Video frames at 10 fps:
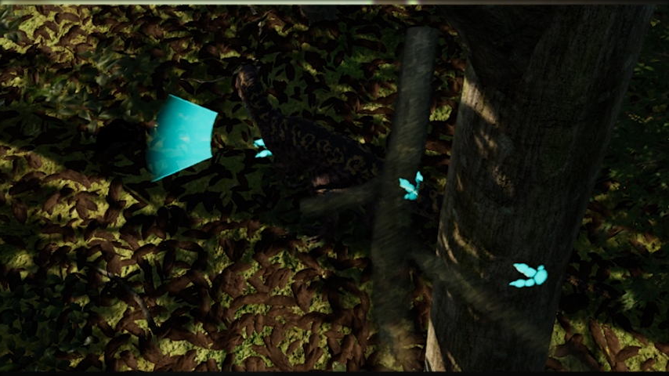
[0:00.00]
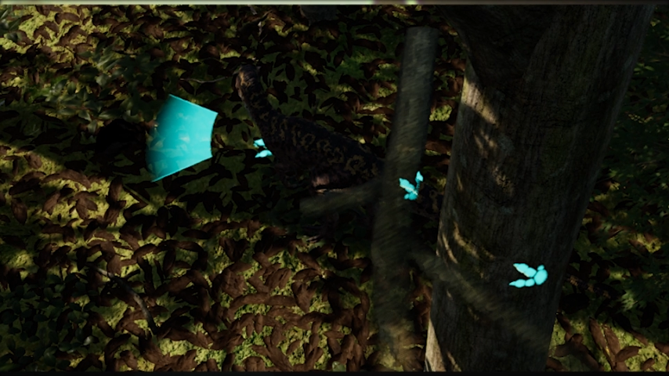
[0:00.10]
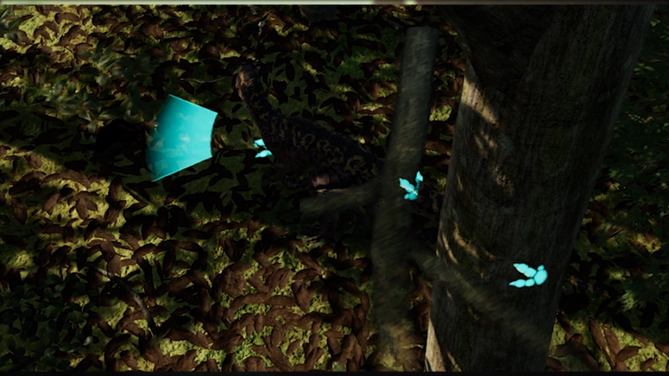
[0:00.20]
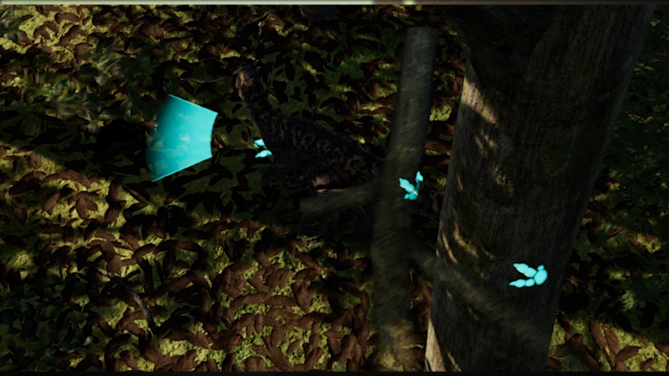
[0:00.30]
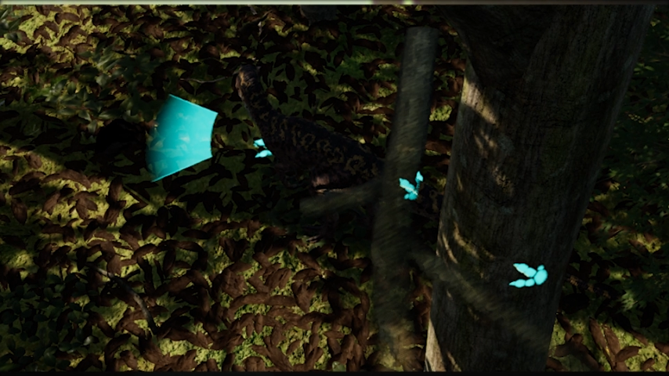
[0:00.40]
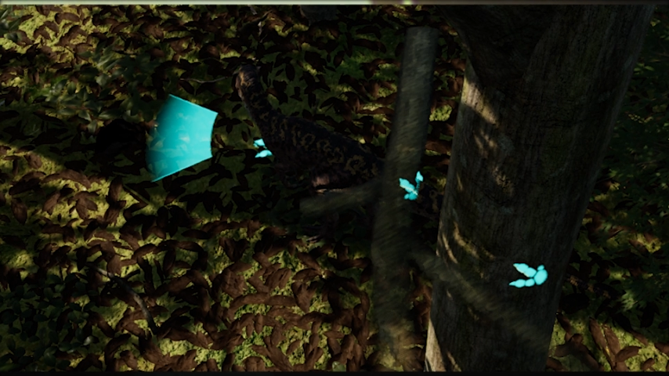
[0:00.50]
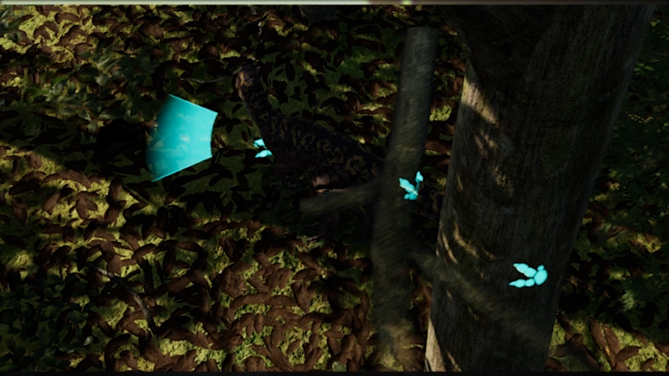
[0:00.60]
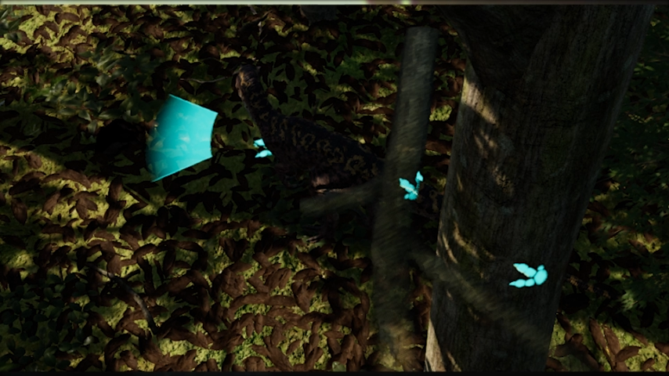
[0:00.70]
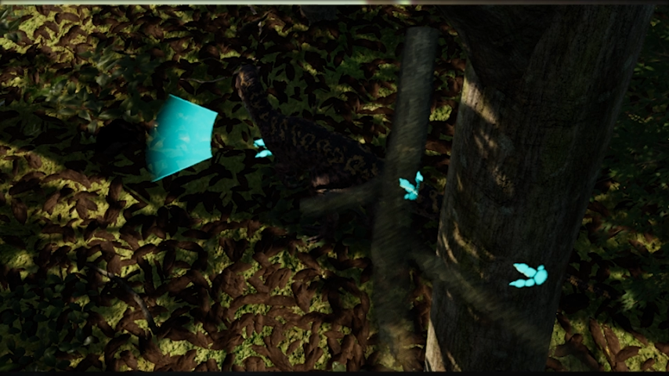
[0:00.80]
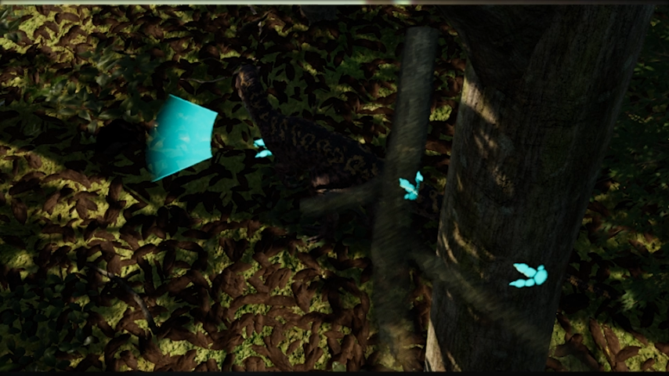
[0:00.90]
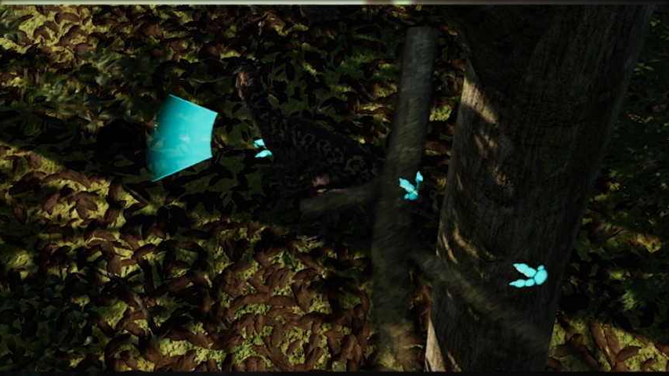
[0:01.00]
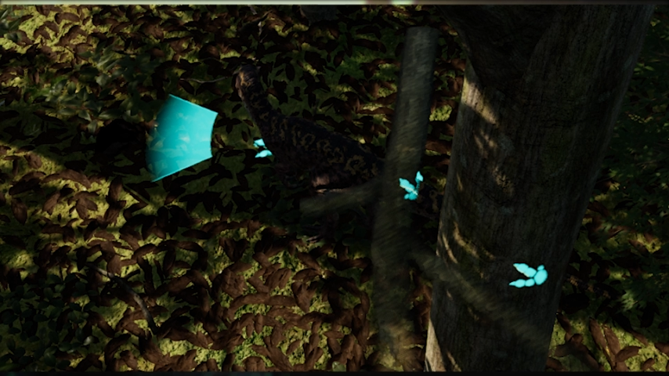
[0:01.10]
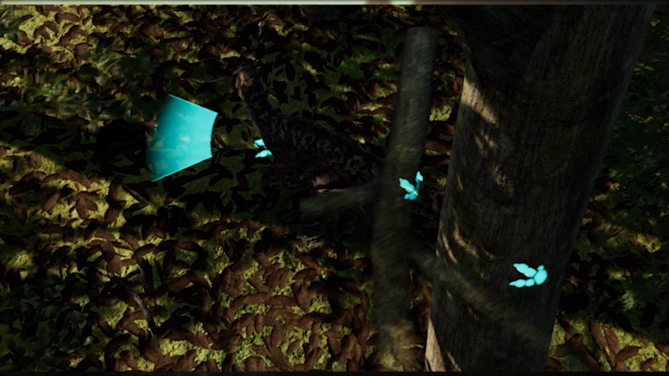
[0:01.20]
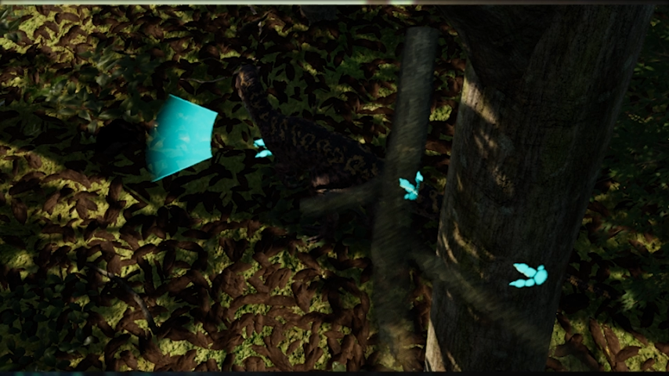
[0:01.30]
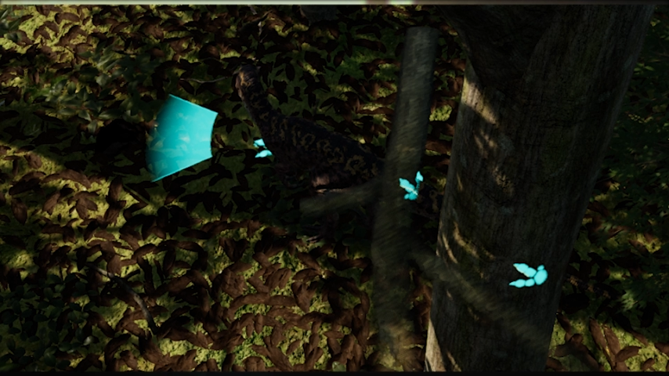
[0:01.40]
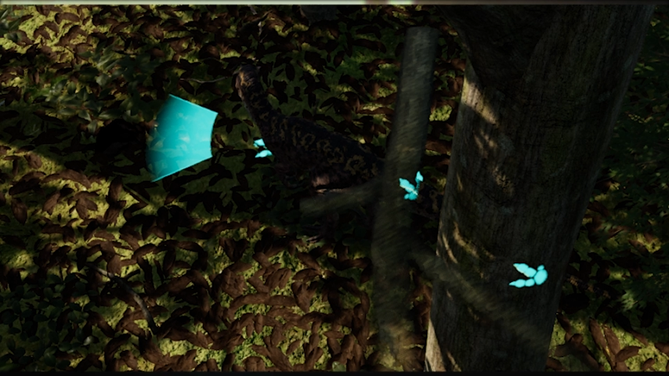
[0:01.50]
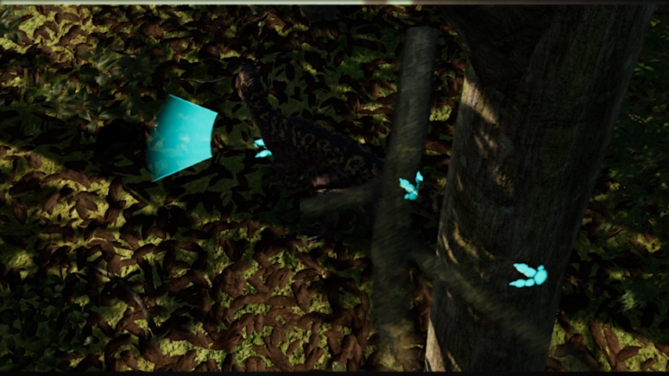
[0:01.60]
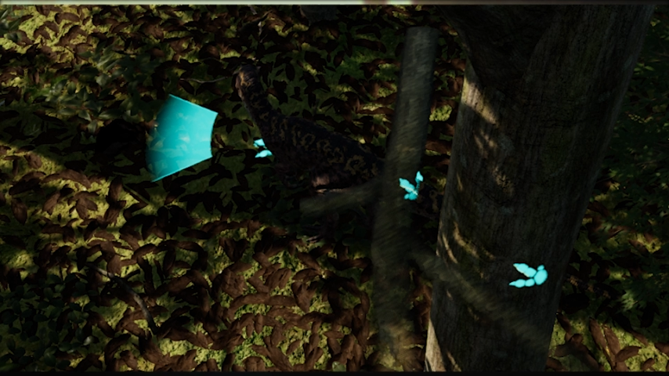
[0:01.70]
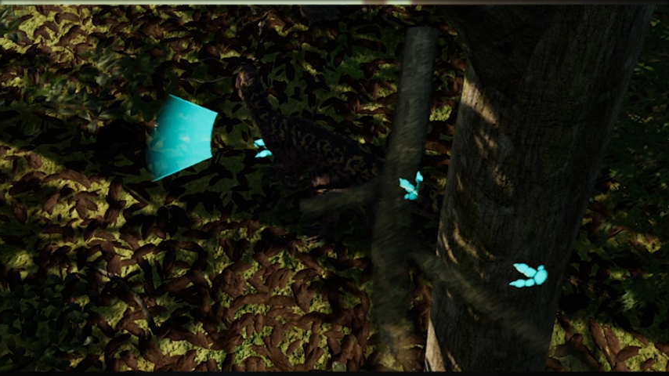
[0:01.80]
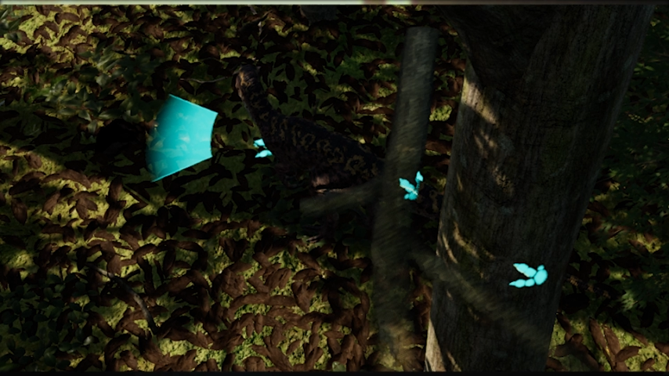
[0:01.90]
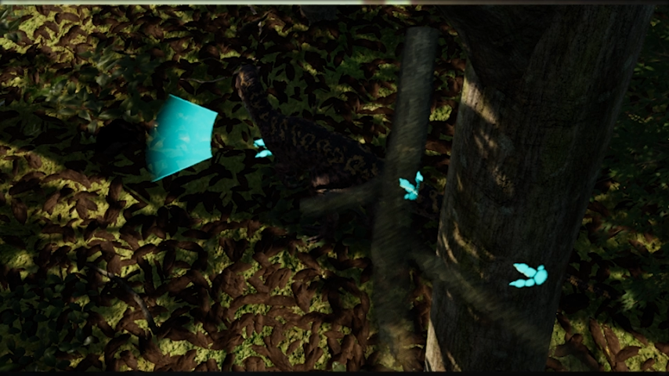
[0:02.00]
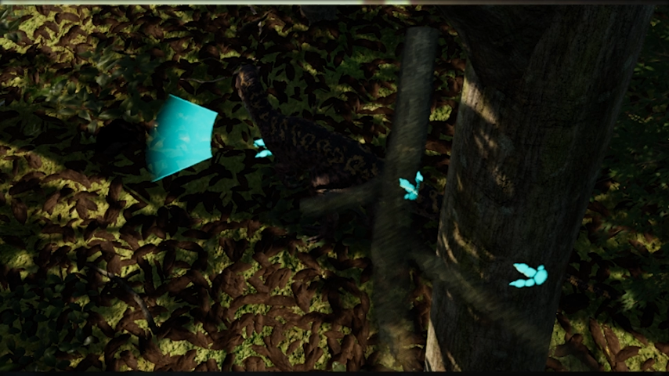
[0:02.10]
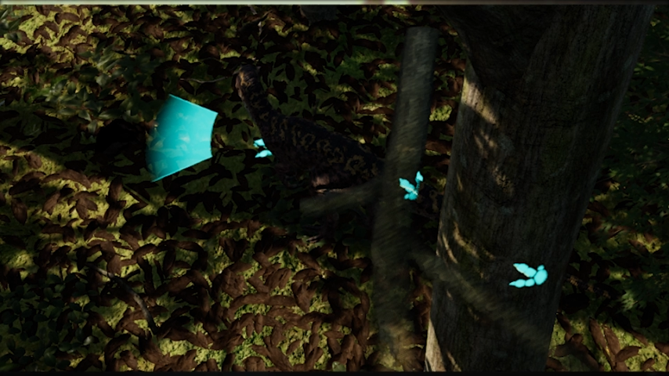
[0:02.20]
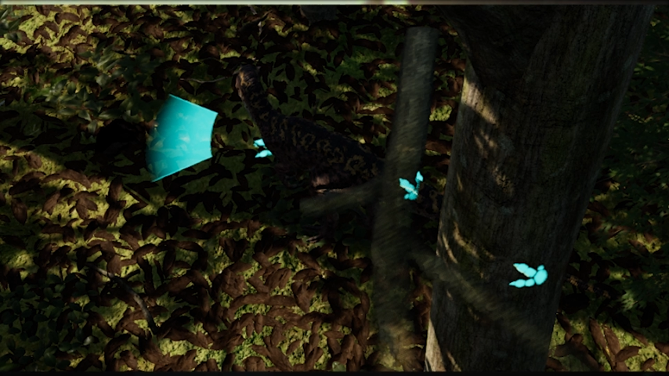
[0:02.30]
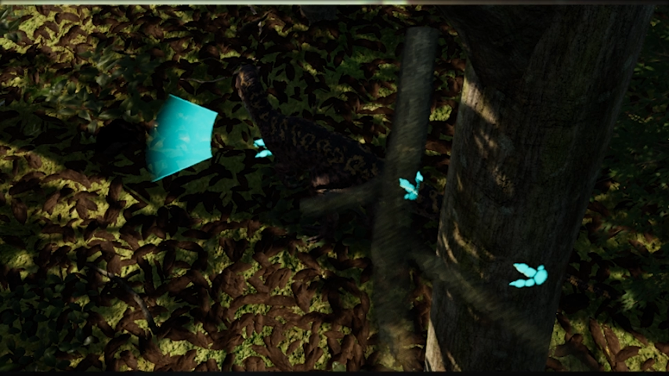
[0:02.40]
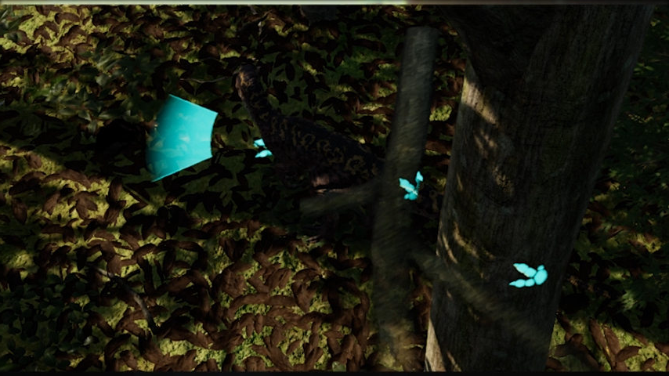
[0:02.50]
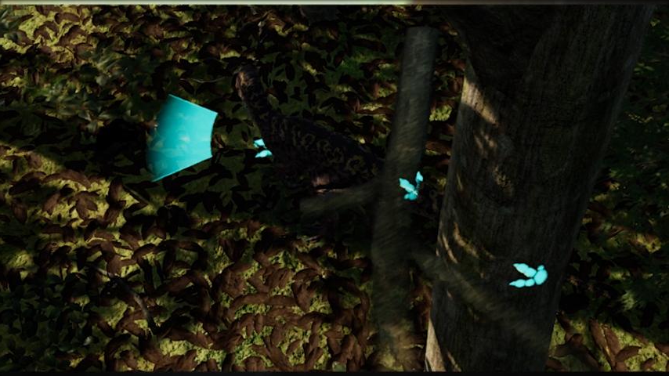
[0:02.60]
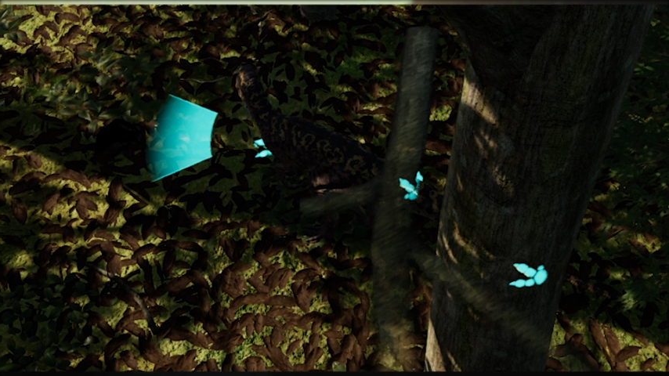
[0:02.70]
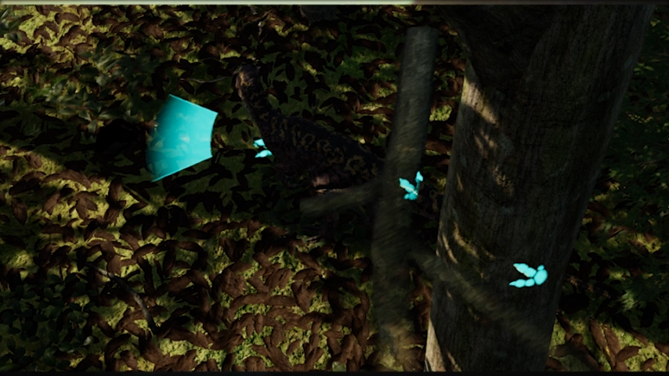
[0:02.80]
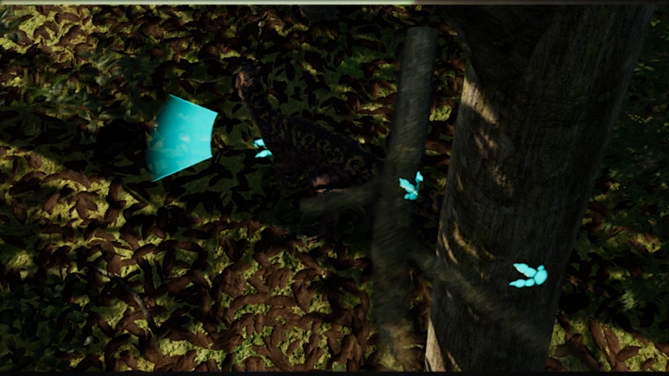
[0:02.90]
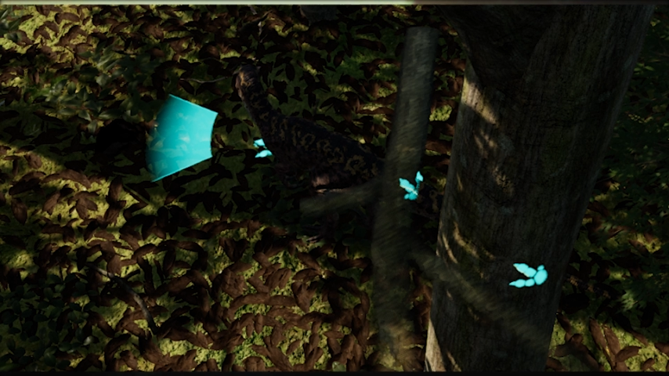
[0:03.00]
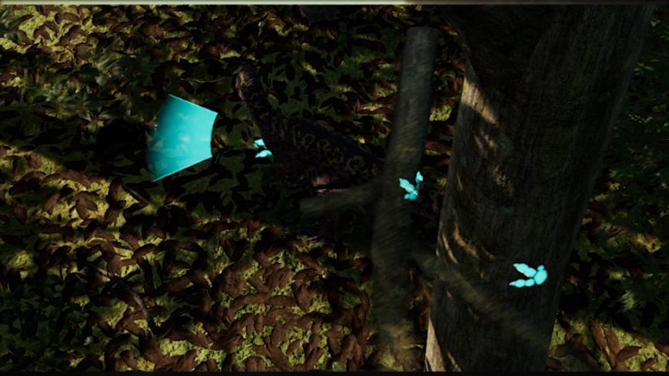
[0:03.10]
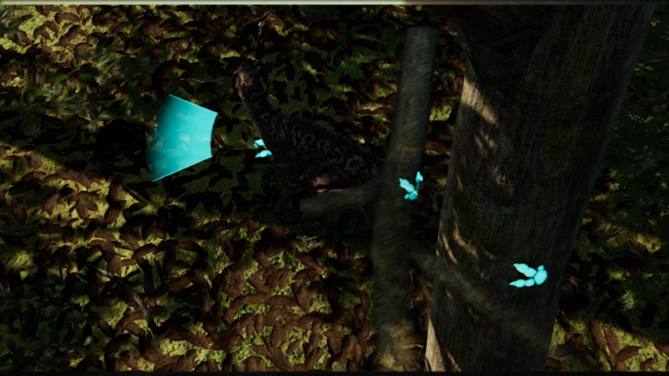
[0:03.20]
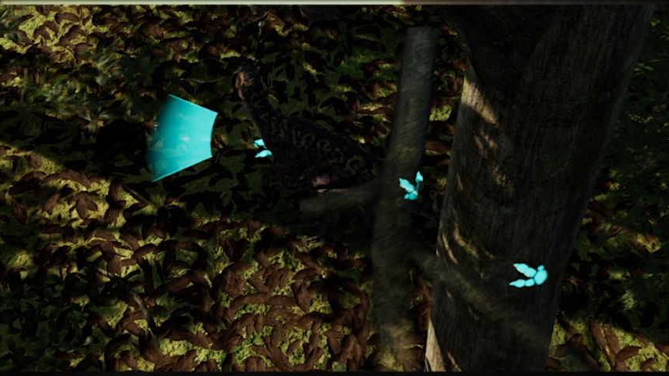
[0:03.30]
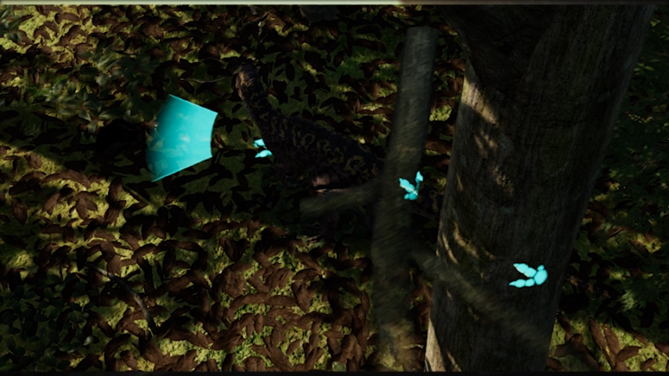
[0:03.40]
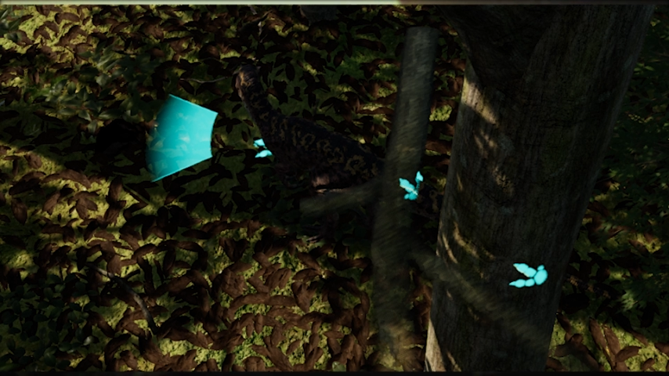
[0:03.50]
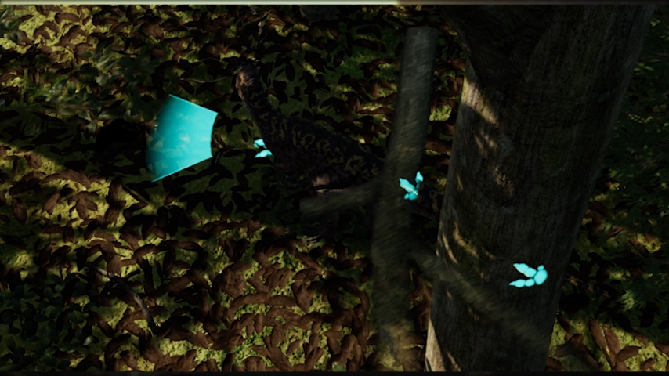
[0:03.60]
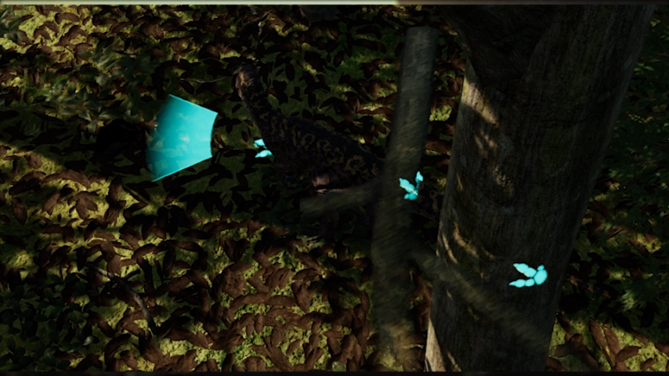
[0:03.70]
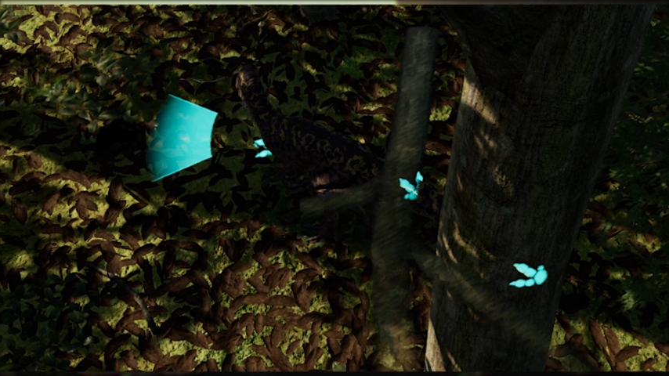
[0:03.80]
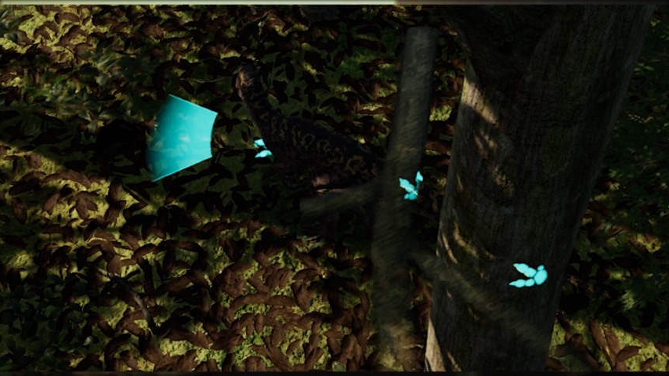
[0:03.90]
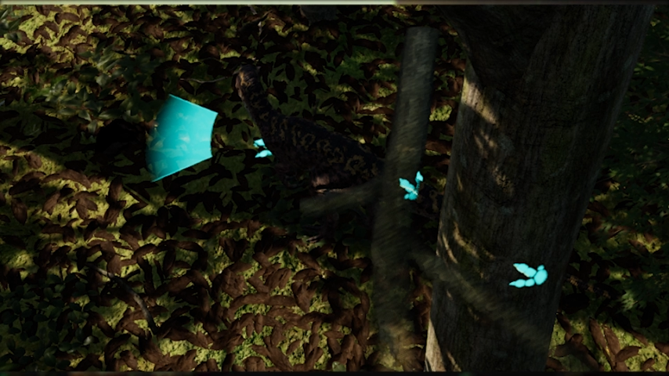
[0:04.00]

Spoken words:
No face is visible, so there are no lips to read.